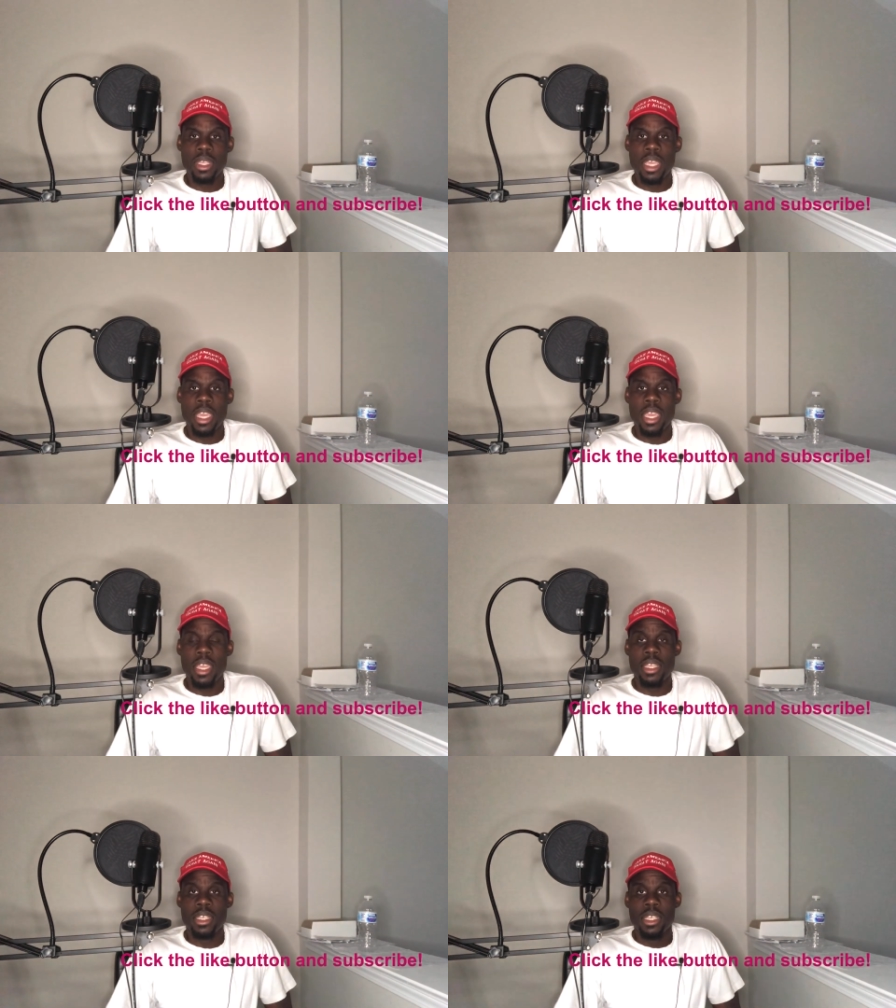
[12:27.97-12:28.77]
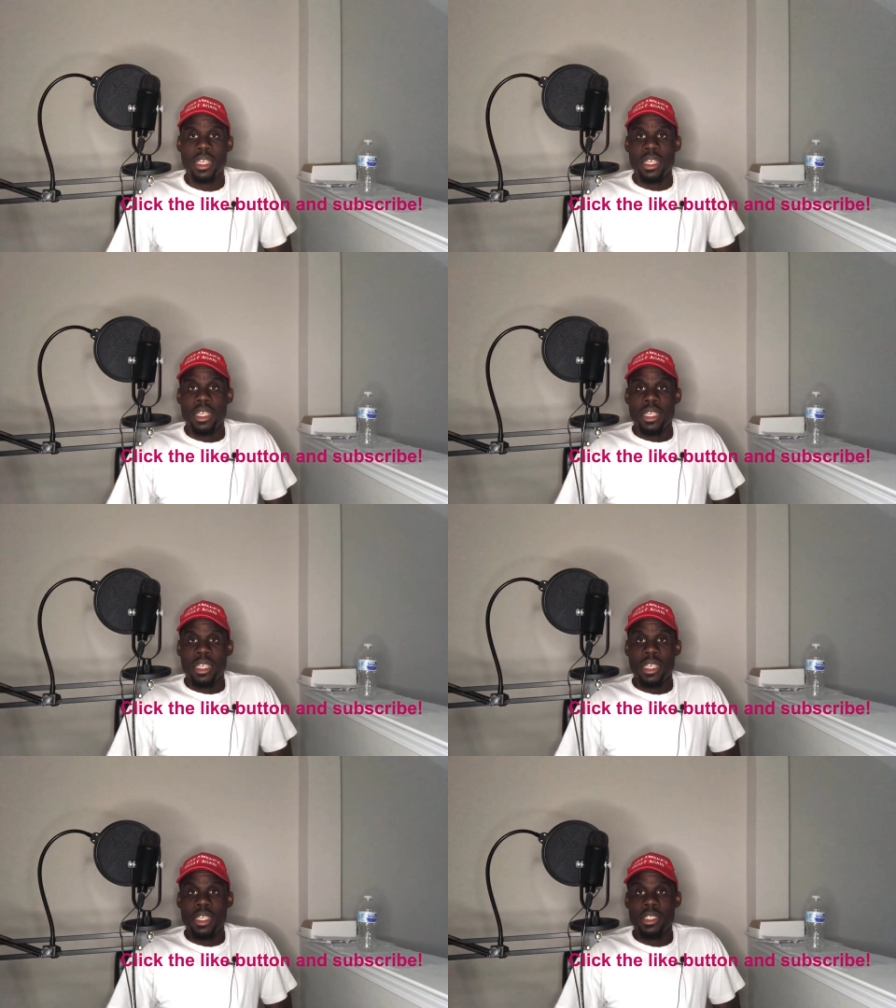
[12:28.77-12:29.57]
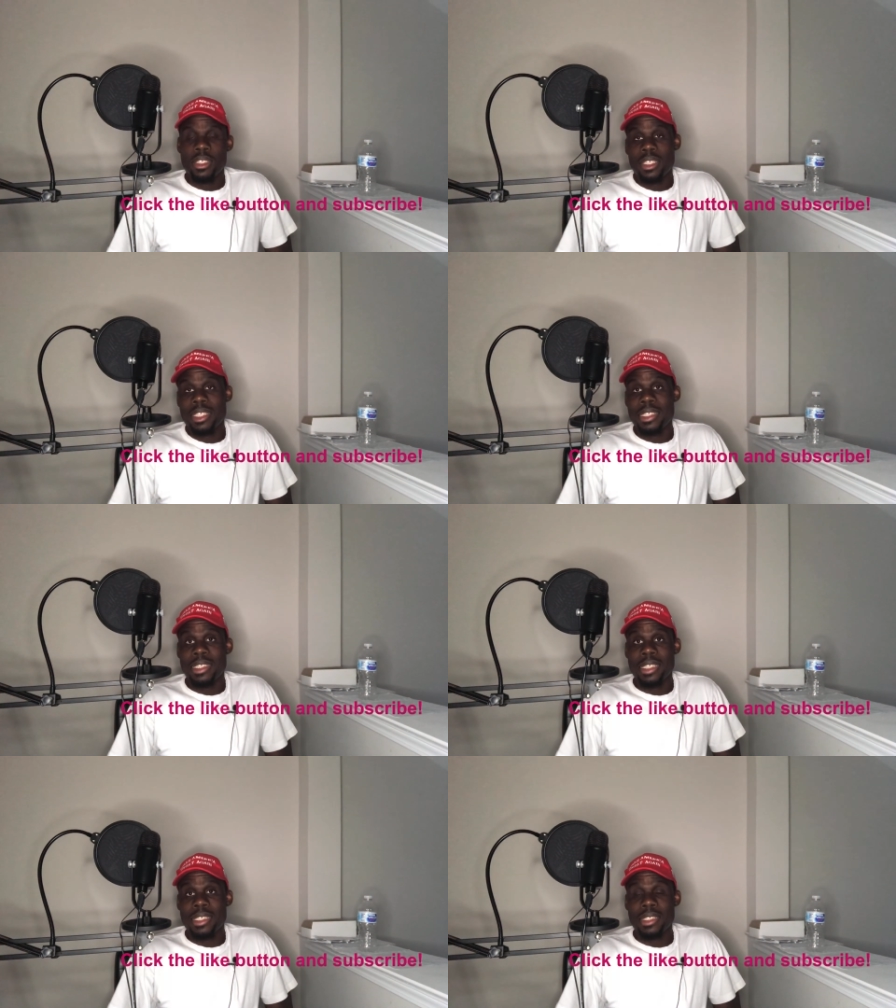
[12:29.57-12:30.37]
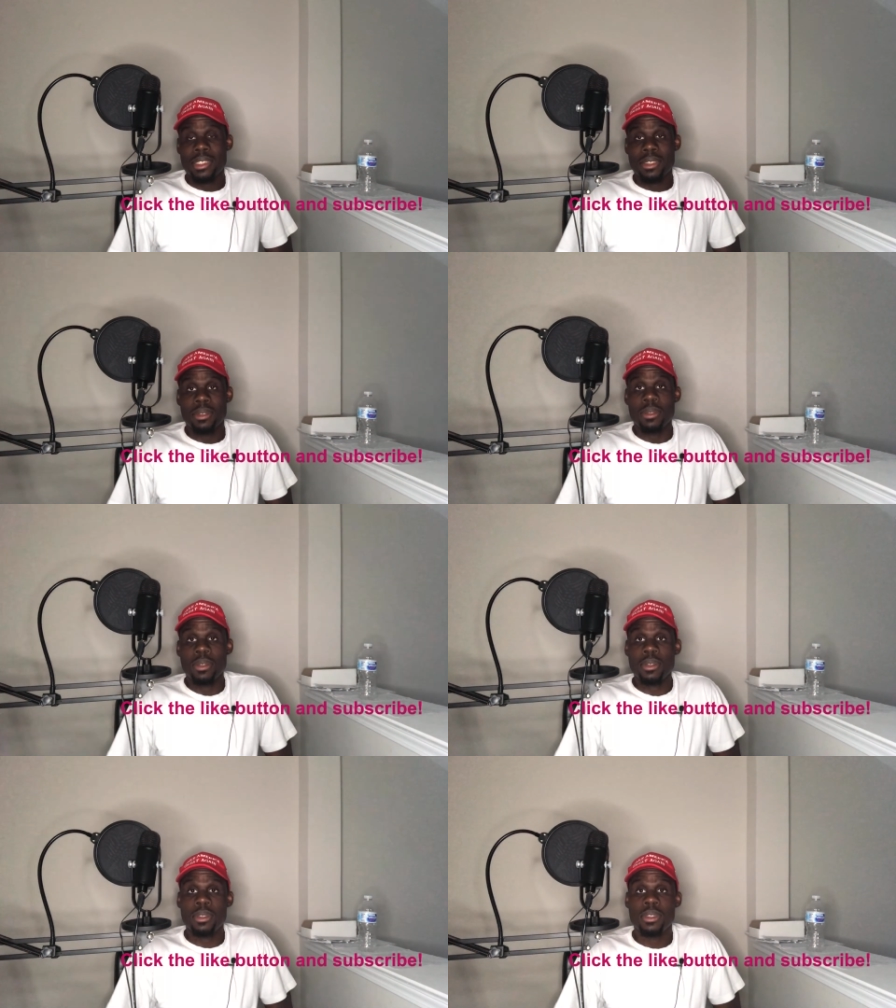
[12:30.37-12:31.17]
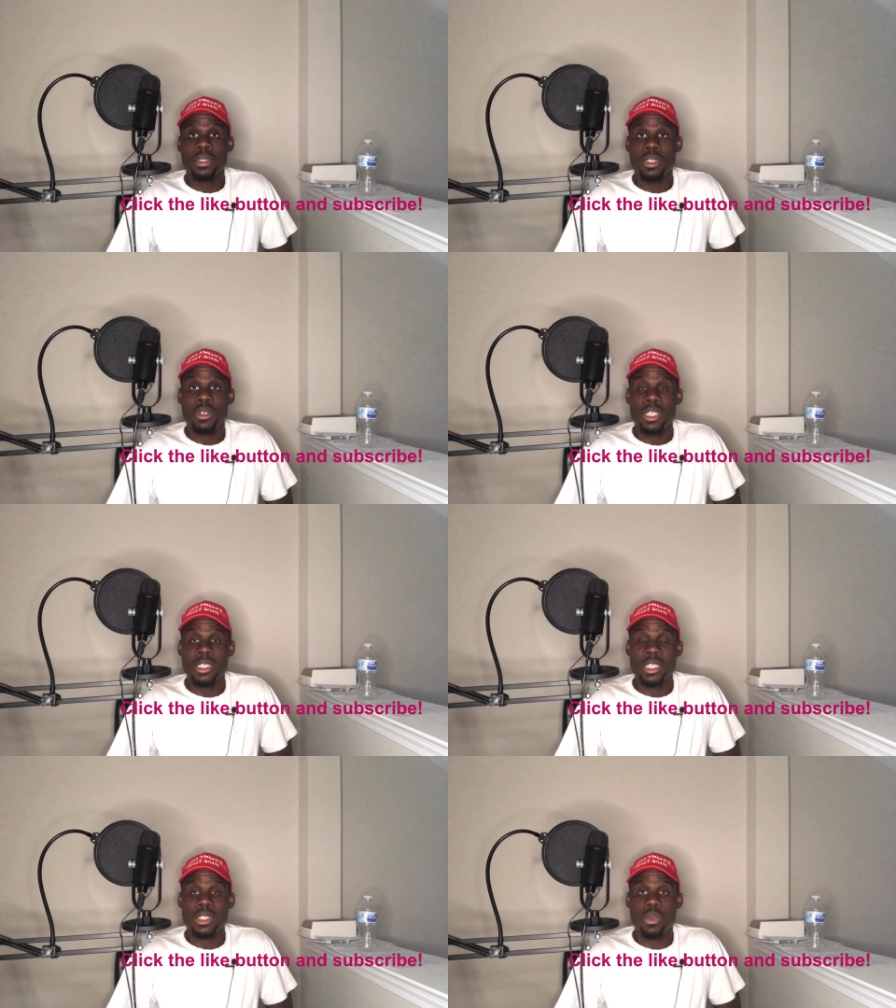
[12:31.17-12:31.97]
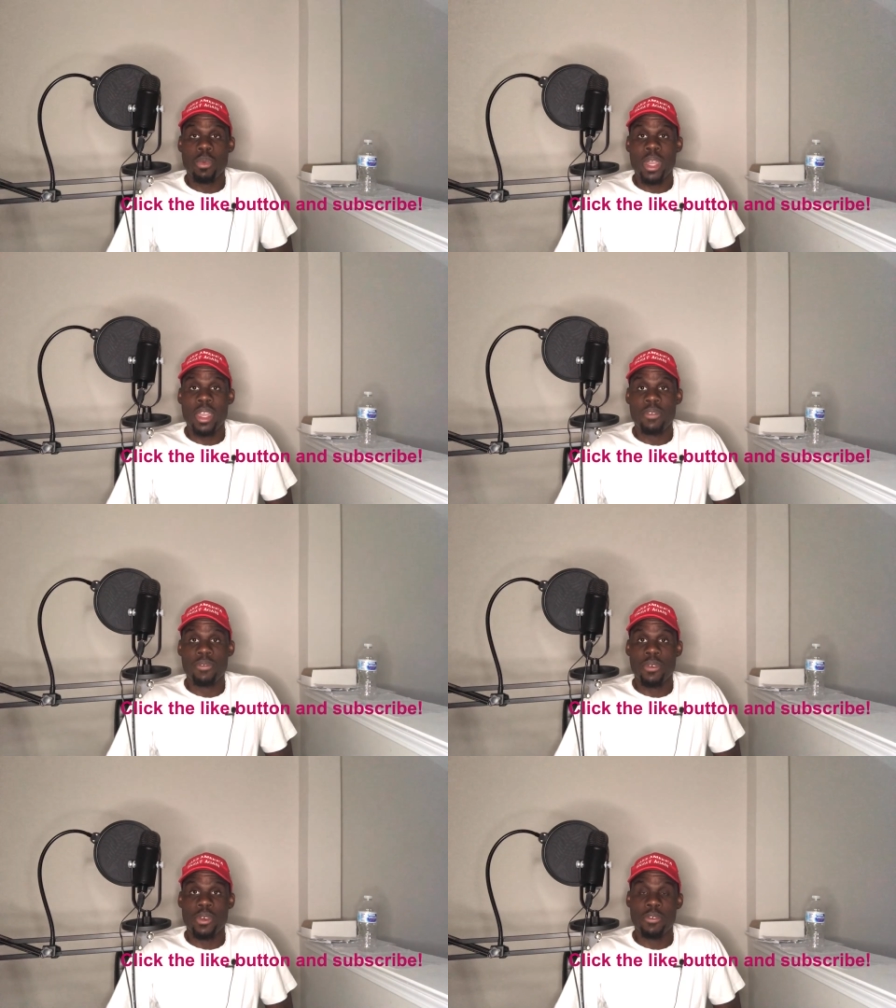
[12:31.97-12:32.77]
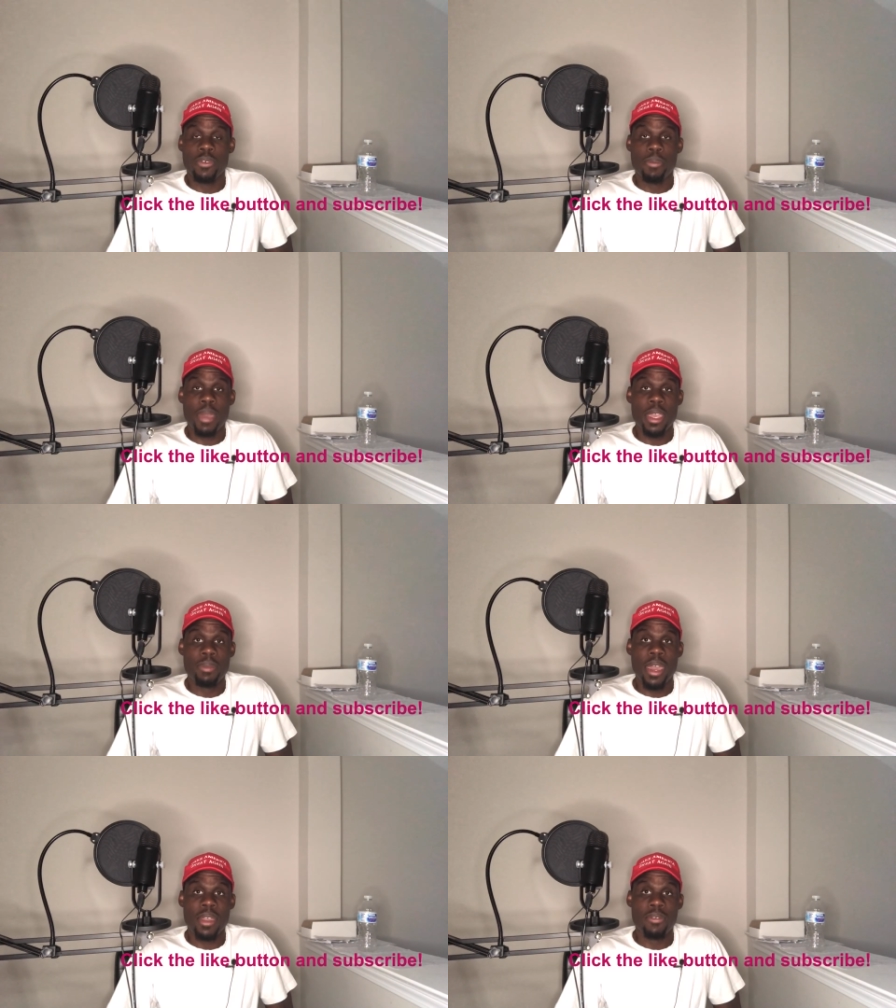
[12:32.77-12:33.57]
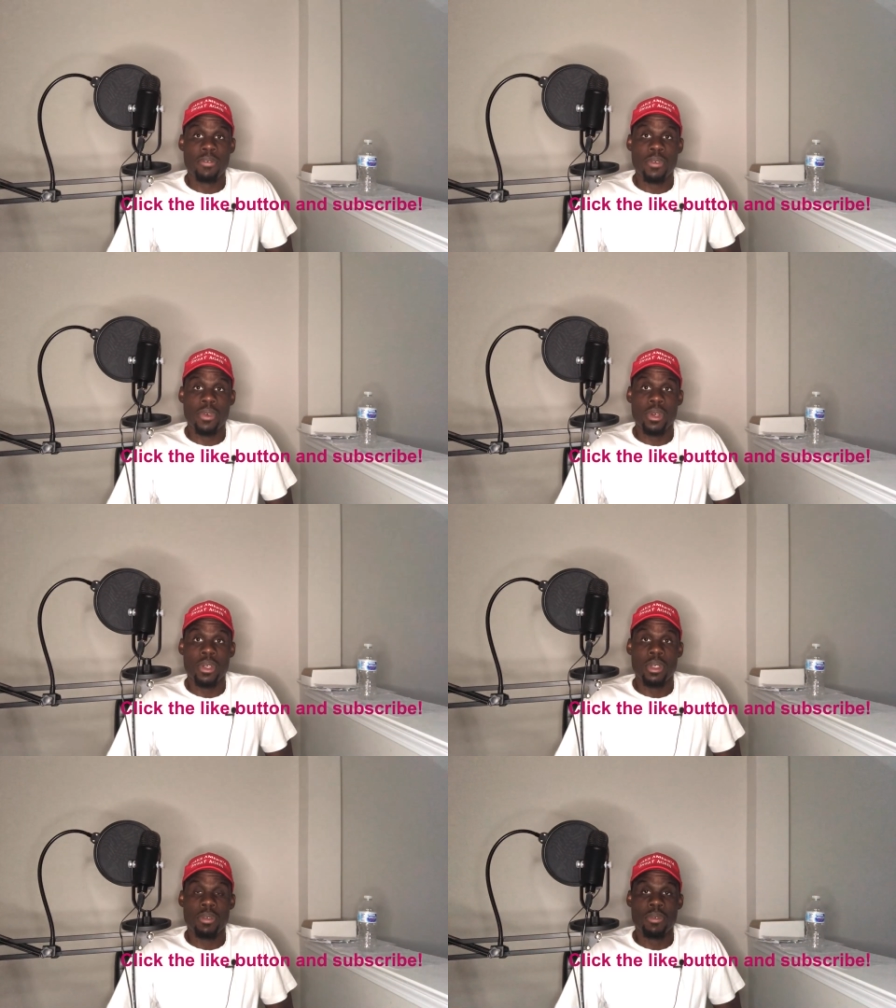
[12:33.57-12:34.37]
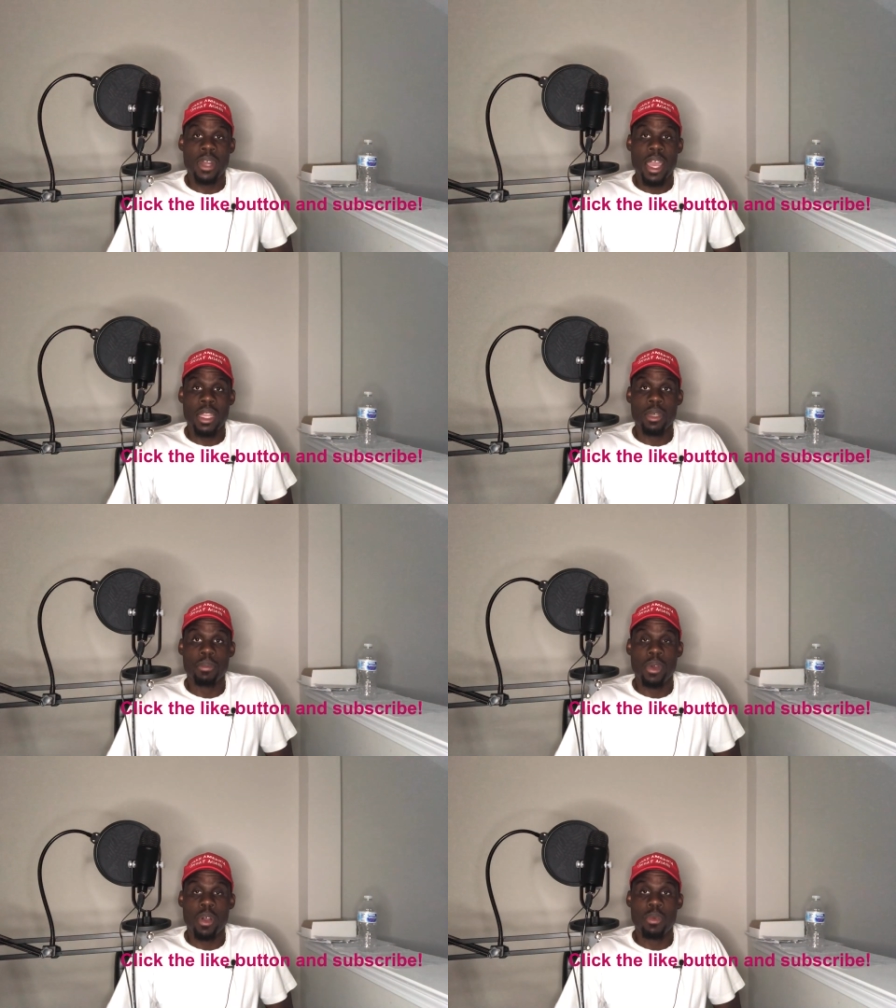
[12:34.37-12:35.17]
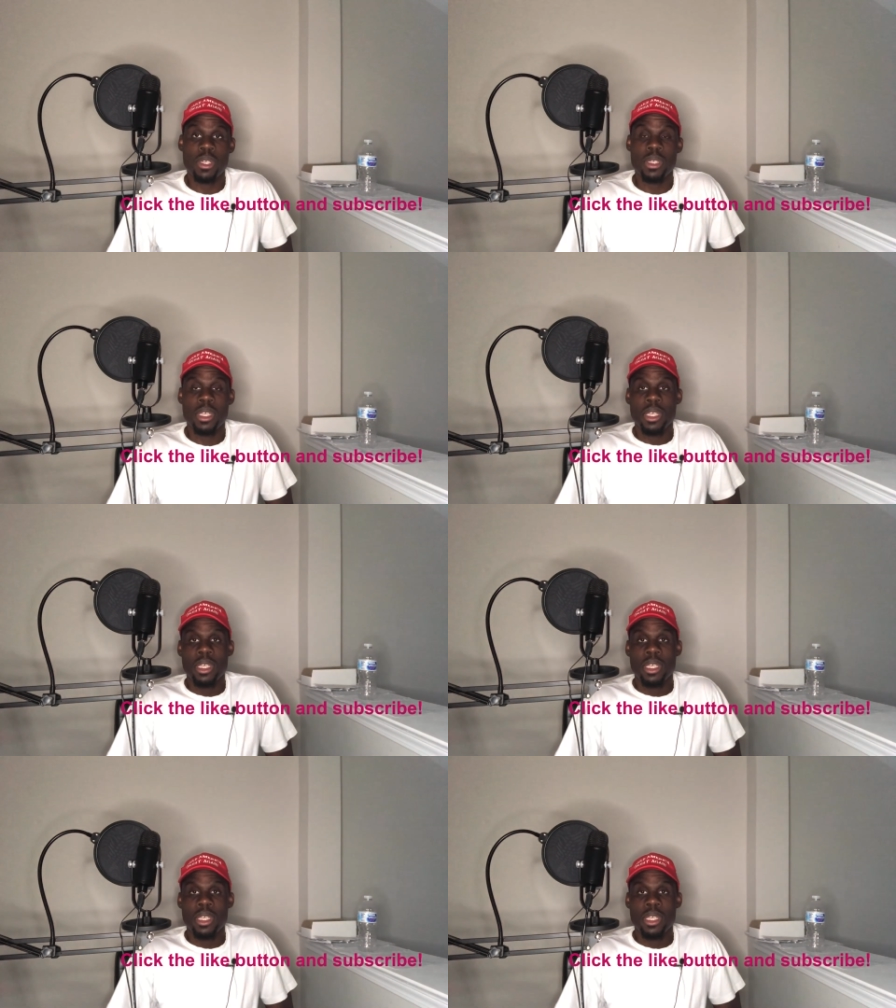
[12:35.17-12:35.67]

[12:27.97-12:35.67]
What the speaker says: And is this a way for payback for Alec Baldwin